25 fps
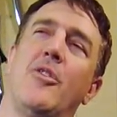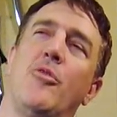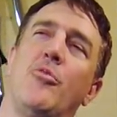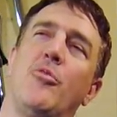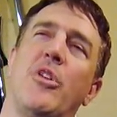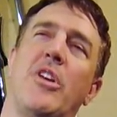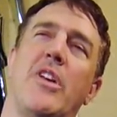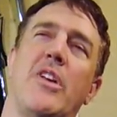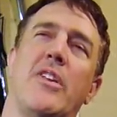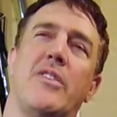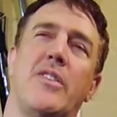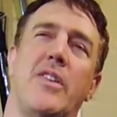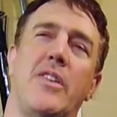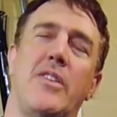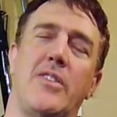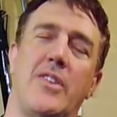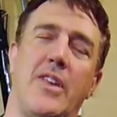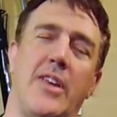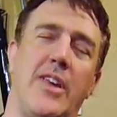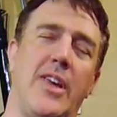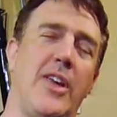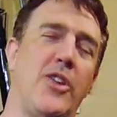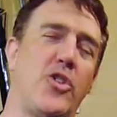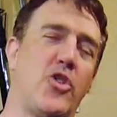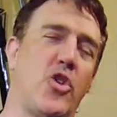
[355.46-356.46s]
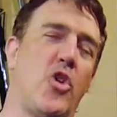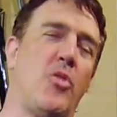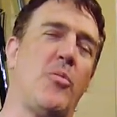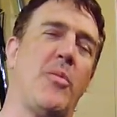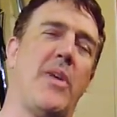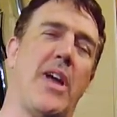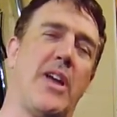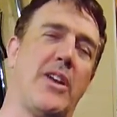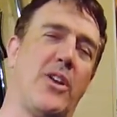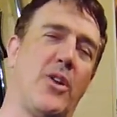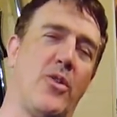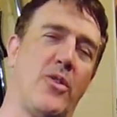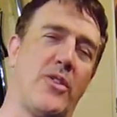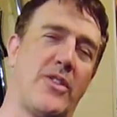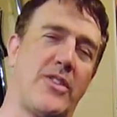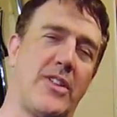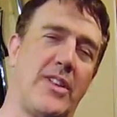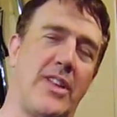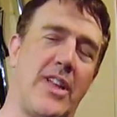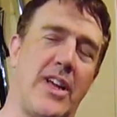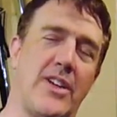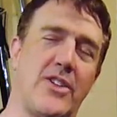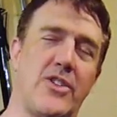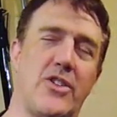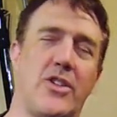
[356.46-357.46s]
Because he's like, he told me I had to go to
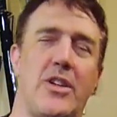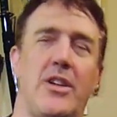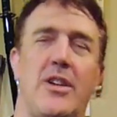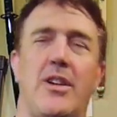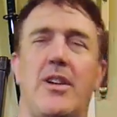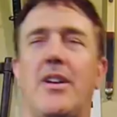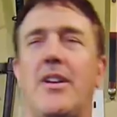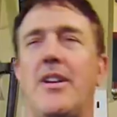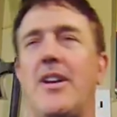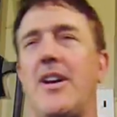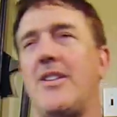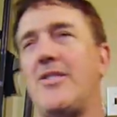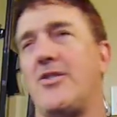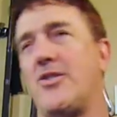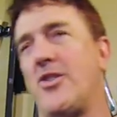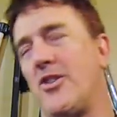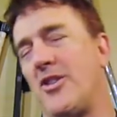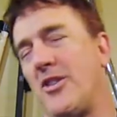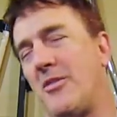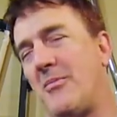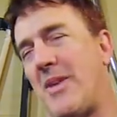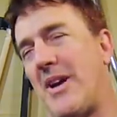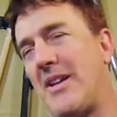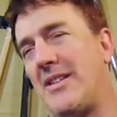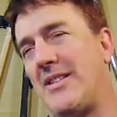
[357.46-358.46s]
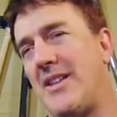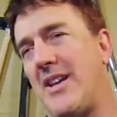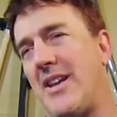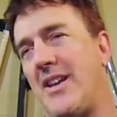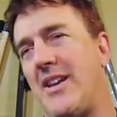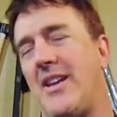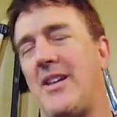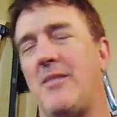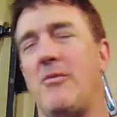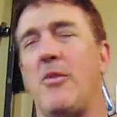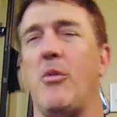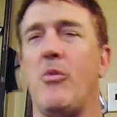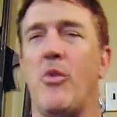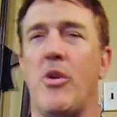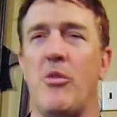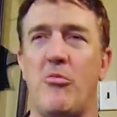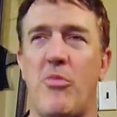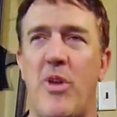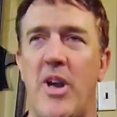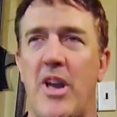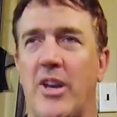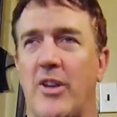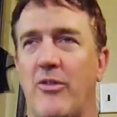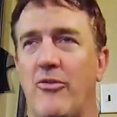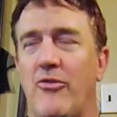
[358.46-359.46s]
selection. I told him I didn't. We went
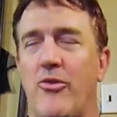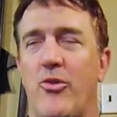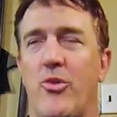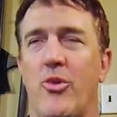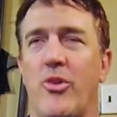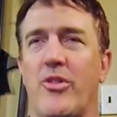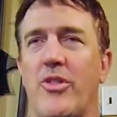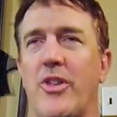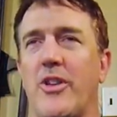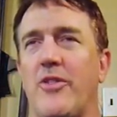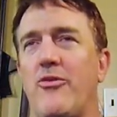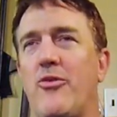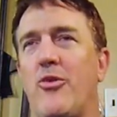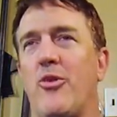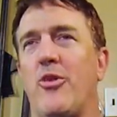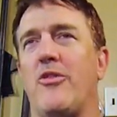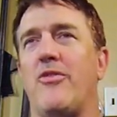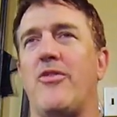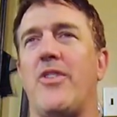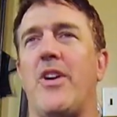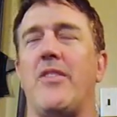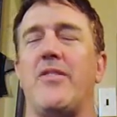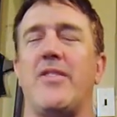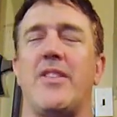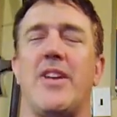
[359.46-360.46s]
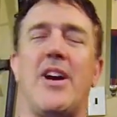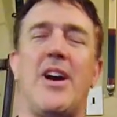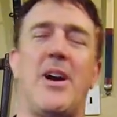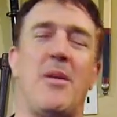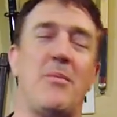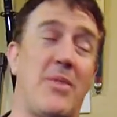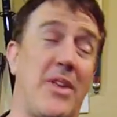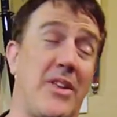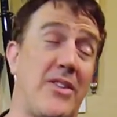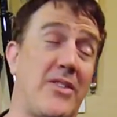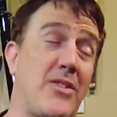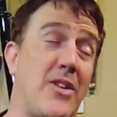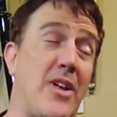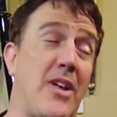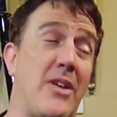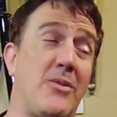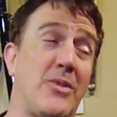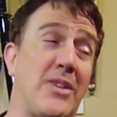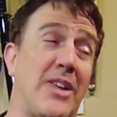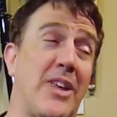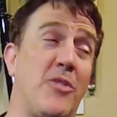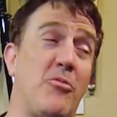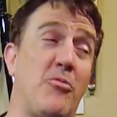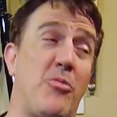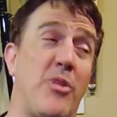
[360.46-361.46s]
back and forth like 4 or 5 times. I saw he was
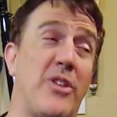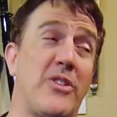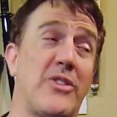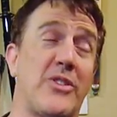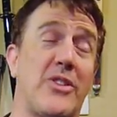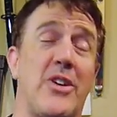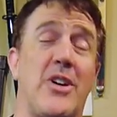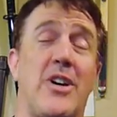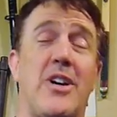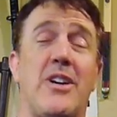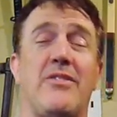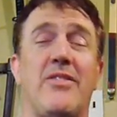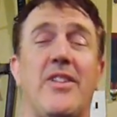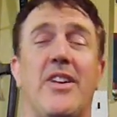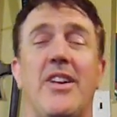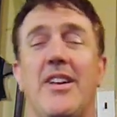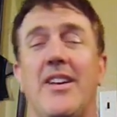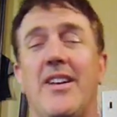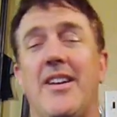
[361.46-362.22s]
getting pissed off.